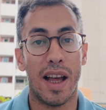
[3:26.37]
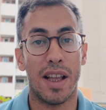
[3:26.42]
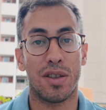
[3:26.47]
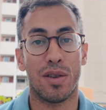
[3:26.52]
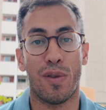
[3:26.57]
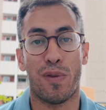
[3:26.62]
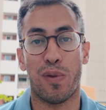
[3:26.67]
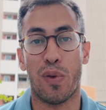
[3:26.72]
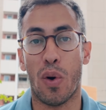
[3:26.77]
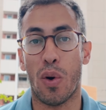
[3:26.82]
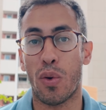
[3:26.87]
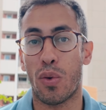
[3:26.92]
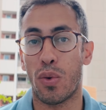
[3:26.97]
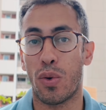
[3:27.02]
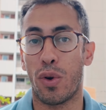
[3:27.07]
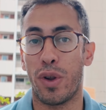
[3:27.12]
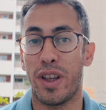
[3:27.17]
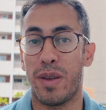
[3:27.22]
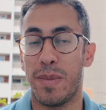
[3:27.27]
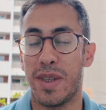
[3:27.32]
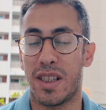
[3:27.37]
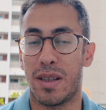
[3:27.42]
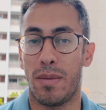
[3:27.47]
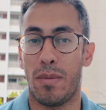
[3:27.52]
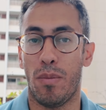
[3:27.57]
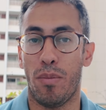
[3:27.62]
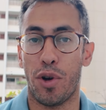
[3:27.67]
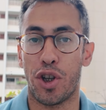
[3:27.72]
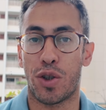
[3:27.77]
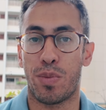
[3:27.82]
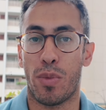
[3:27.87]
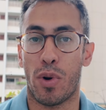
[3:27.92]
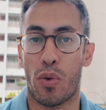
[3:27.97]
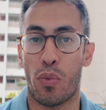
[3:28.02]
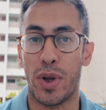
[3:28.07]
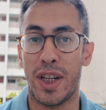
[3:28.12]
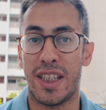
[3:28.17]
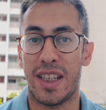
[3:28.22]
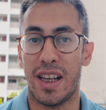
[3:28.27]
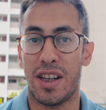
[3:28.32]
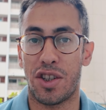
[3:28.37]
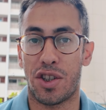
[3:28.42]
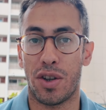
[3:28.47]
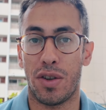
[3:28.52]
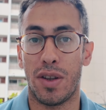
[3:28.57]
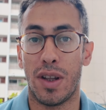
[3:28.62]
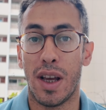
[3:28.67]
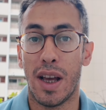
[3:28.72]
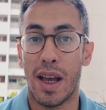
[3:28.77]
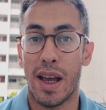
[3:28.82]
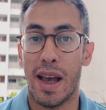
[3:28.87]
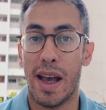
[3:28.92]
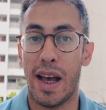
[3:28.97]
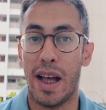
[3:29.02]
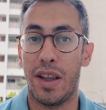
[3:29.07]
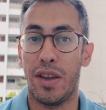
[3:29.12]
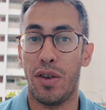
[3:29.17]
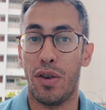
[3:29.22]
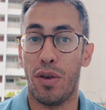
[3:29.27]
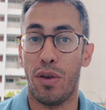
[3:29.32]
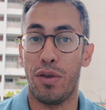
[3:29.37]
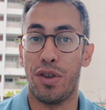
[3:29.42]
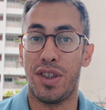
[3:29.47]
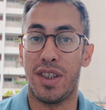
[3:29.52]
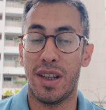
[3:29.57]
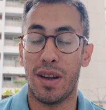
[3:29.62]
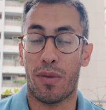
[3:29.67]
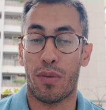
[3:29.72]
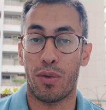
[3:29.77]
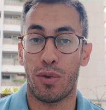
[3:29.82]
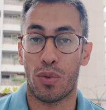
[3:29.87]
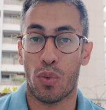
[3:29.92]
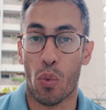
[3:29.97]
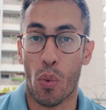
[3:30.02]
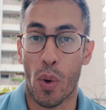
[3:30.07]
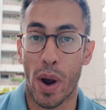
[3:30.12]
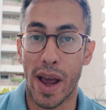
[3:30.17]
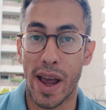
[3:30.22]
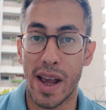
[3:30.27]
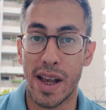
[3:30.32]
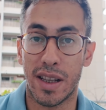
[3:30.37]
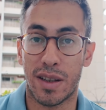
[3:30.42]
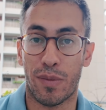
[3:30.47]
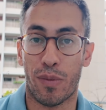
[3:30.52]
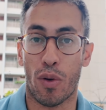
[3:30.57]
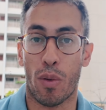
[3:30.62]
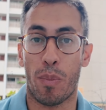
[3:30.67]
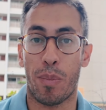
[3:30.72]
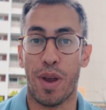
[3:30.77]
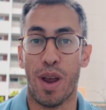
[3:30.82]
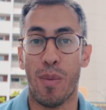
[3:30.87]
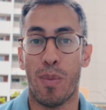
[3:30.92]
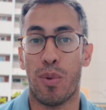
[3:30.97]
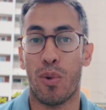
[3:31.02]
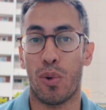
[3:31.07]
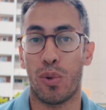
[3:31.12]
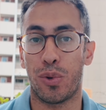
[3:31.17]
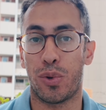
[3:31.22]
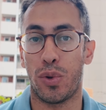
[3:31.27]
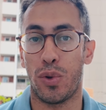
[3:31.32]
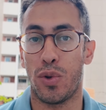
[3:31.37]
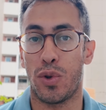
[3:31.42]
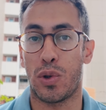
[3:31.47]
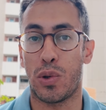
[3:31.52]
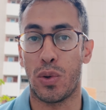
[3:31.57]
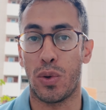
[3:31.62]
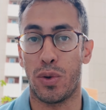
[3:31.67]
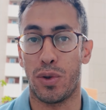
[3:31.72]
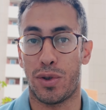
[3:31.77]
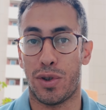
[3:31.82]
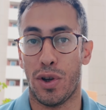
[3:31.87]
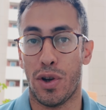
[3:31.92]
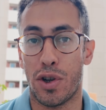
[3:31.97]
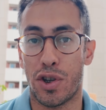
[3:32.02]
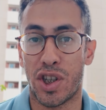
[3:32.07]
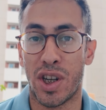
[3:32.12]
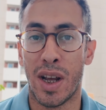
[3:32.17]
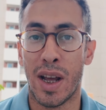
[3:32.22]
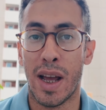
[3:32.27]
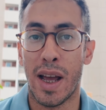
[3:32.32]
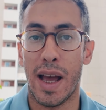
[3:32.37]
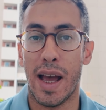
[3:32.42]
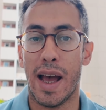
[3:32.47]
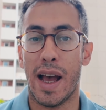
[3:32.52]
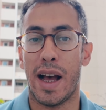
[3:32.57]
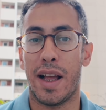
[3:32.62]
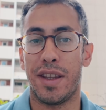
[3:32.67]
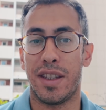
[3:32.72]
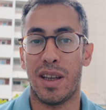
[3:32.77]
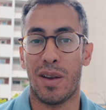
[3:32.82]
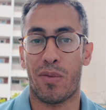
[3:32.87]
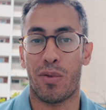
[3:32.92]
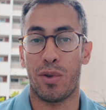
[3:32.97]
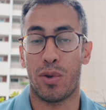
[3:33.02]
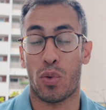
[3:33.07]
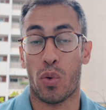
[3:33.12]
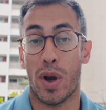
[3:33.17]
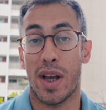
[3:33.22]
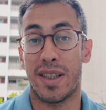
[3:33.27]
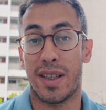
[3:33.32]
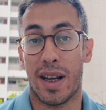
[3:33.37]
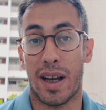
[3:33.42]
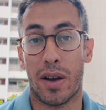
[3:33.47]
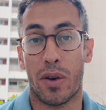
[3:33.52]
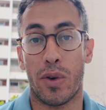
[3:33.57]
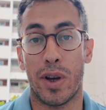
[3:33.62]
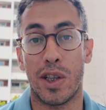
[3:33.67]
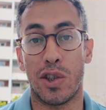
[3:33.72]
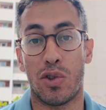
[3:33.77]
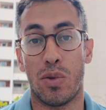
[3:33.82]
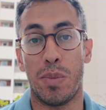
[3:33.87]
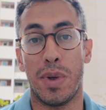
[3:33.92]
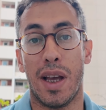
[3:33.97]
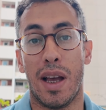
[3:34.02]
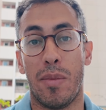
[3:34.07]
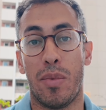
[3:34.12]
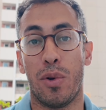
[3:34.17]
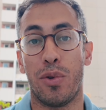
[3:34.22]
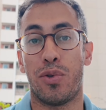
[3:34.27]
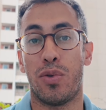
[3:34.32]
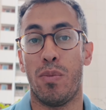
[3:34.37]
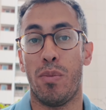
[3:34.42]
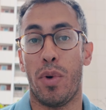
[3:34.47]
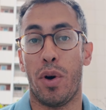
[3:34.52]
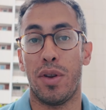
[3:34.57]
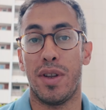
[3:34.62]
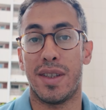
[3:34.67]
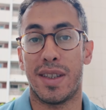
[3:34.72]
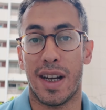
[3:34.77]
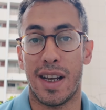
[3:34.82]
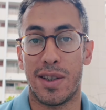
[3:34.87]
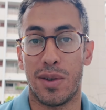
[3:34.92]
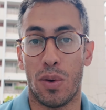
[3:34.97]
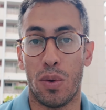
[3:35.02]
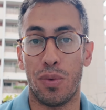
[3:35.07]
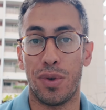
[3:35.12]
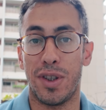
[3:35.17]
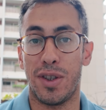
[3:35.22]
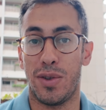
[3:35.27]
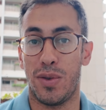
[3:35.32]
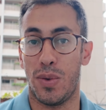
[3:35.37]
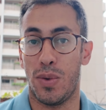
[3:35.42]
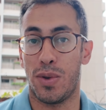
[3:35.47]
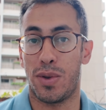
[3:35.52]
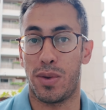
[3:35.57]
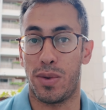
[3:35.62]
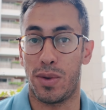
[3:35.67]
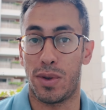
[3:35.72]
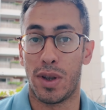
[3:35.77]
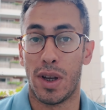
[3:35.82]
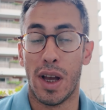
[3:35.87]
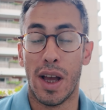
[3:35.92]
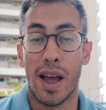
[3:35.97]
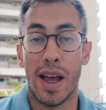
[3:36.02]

And so for Google, it means much more retention and different ways for people to use Google search, and different ways are going to be able to monetize all these users.